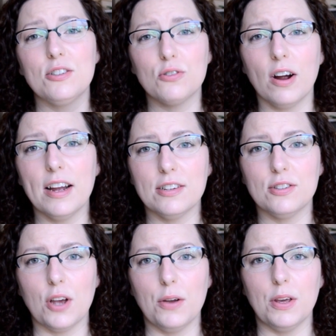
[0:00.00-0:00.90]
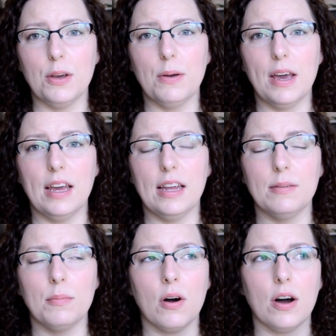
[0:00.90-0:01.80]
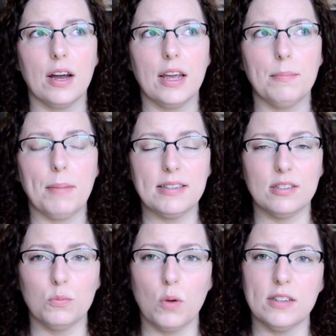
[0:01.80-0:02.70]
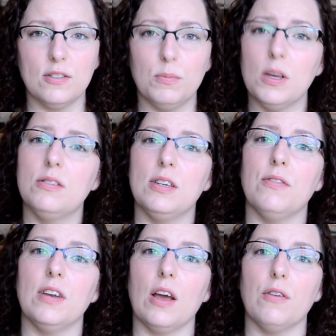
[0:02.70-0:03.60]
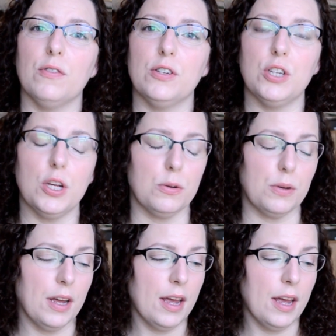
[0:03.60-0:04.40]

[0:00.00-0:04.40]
try and show you in my Best and Worst of Beauty video for June,